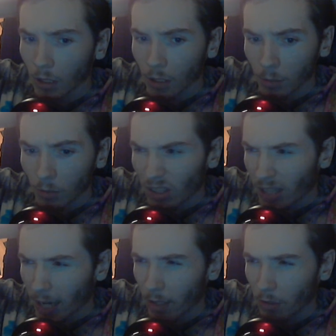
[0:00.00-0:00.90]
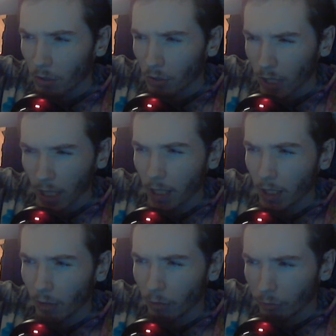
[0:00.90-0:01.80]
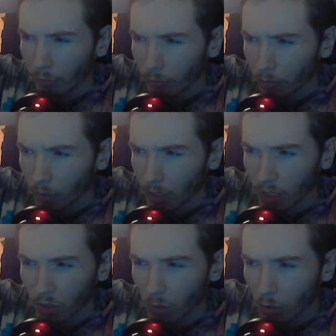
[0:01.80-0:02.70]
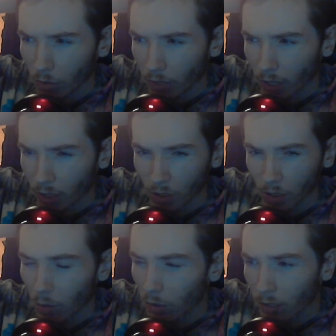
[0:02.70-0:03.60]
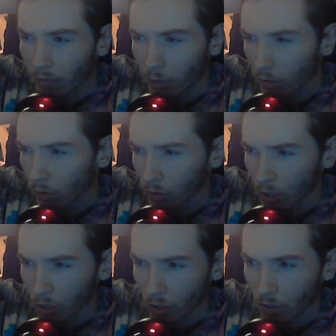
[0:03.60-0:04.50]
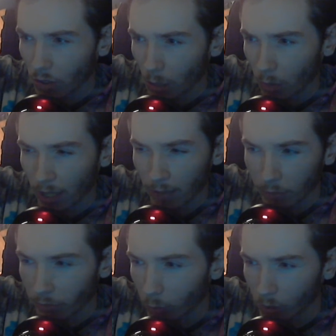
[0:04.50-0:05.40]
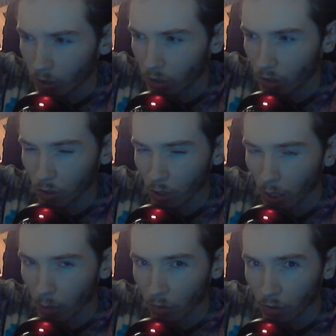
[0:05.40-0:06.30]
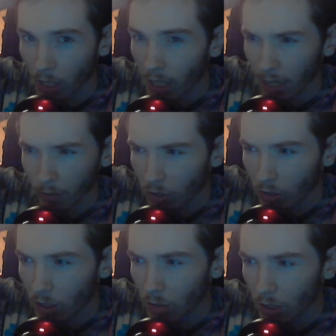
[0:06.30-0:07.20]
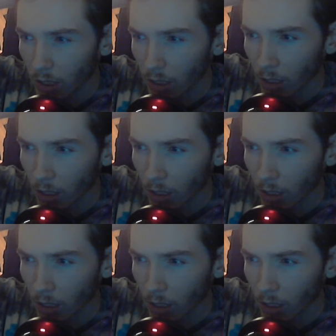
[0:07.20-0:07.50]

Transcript: scared kid of these sorts of things because I was having hallucinations. I was having voices. I was ever since I was a kid.